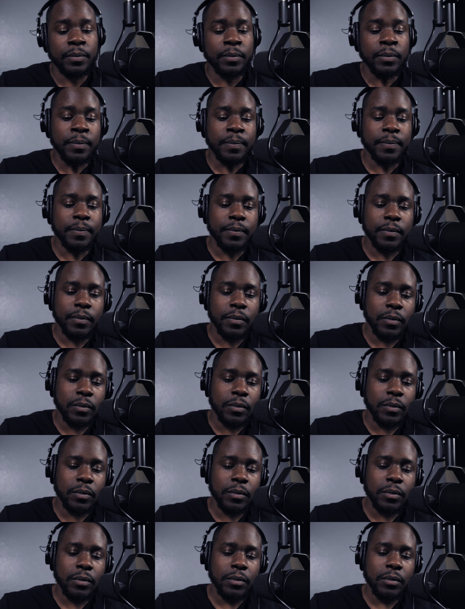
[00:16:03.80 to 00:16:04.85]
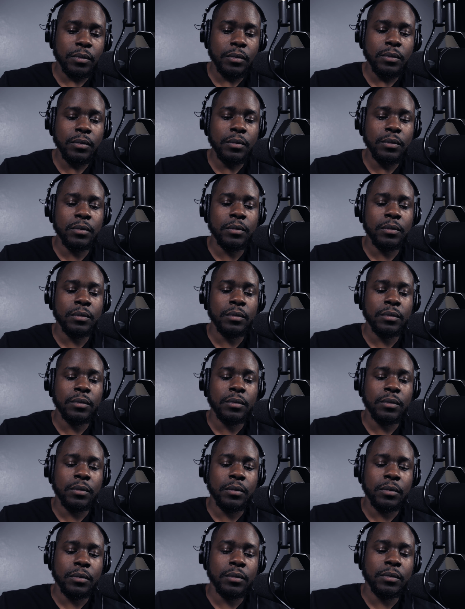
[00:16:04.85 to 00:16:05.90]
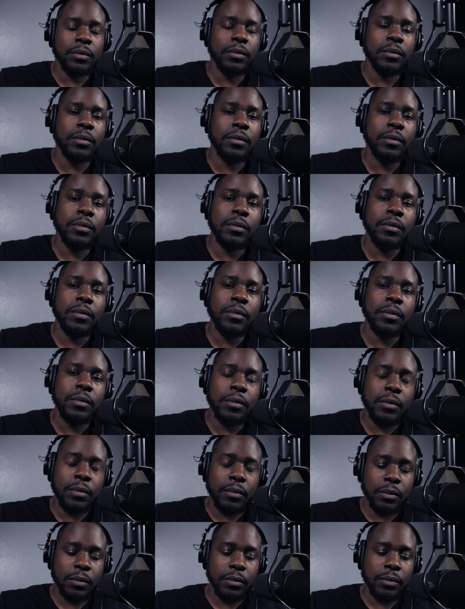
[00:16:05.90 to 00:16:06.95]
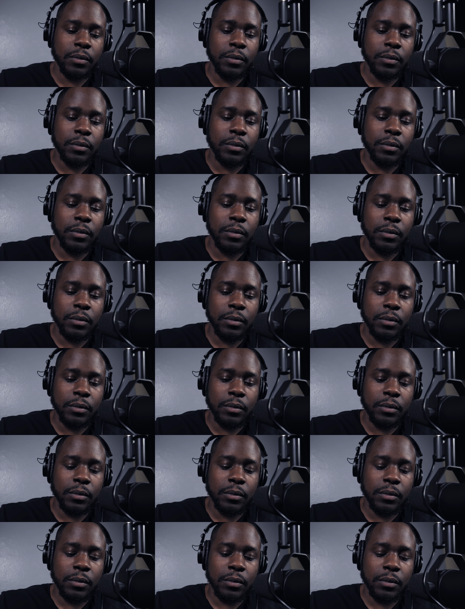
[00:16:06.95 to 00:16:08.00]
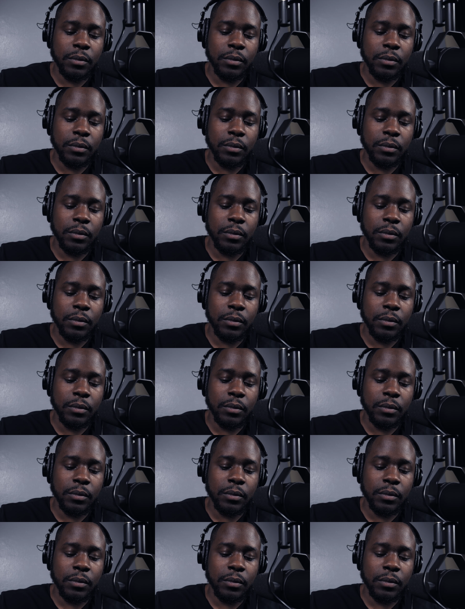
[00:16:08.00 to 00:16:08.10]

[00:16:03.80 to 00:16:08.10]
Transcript: (silence)